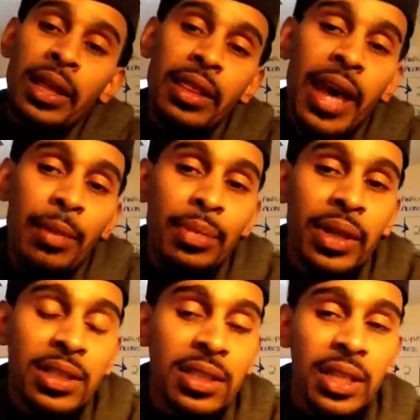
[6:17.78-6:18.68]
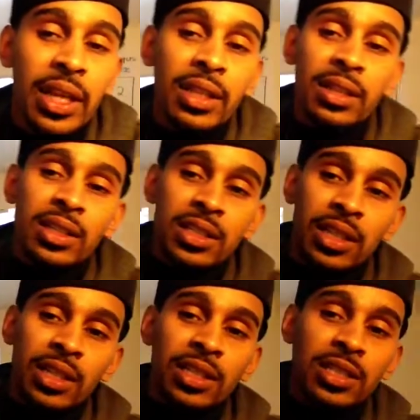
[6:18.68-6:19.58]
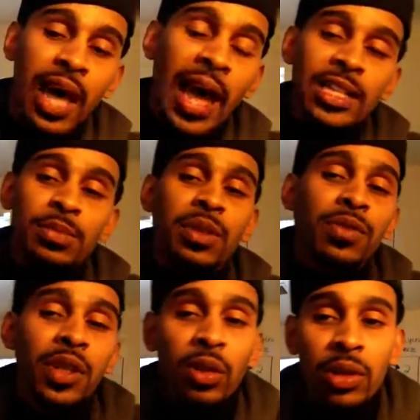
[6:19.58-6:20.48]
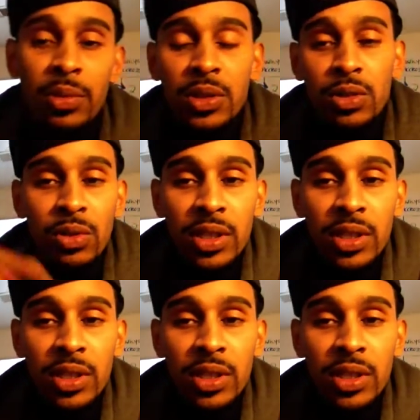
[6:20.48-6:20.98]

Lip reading: that being said, this has been video number 2.